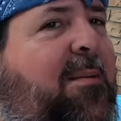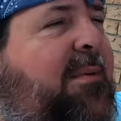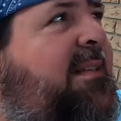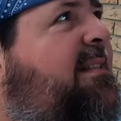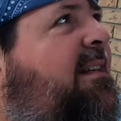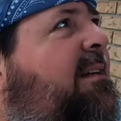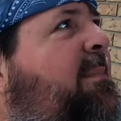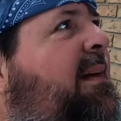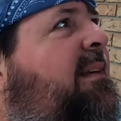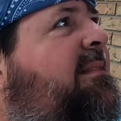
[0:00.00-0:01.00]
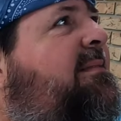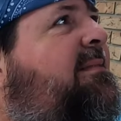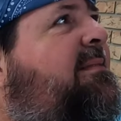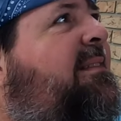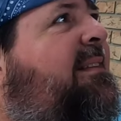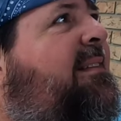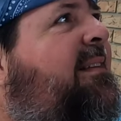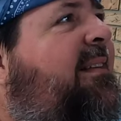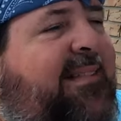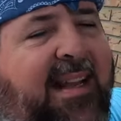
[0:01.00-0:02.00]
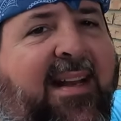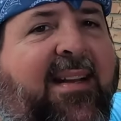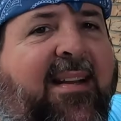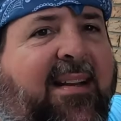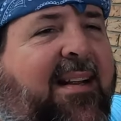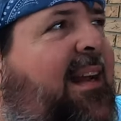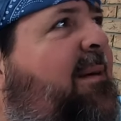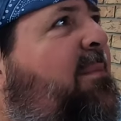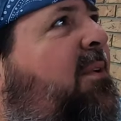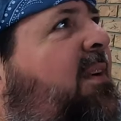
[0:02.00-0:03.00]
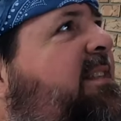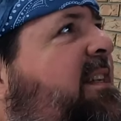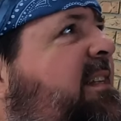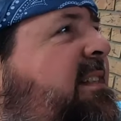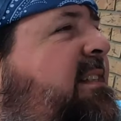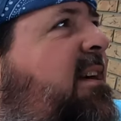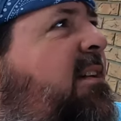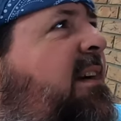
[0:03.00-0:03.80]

I'm concerned about. That and looking like I'm going to a Cheech and Chong